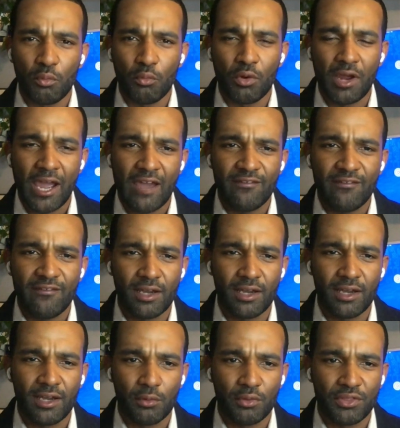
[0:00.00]
we're having a
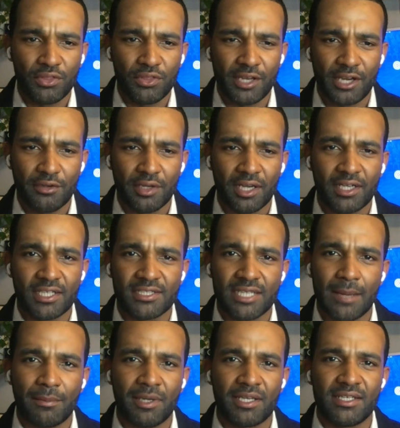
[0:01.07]
they're not doing a good
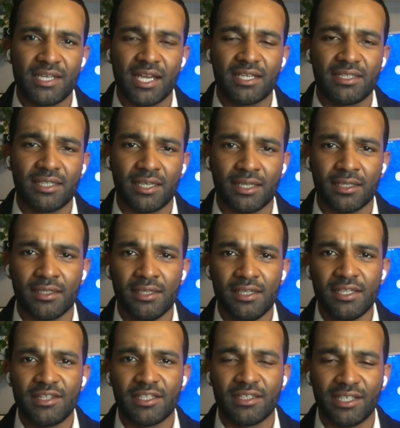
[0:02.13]
job connecting
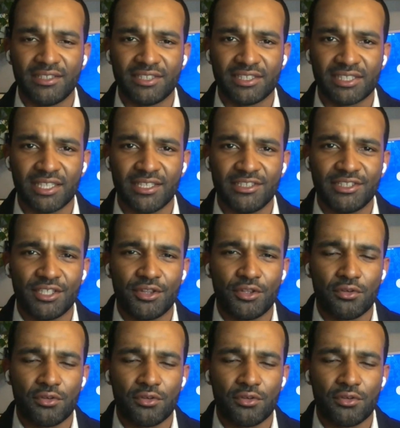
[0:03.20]
the legislation,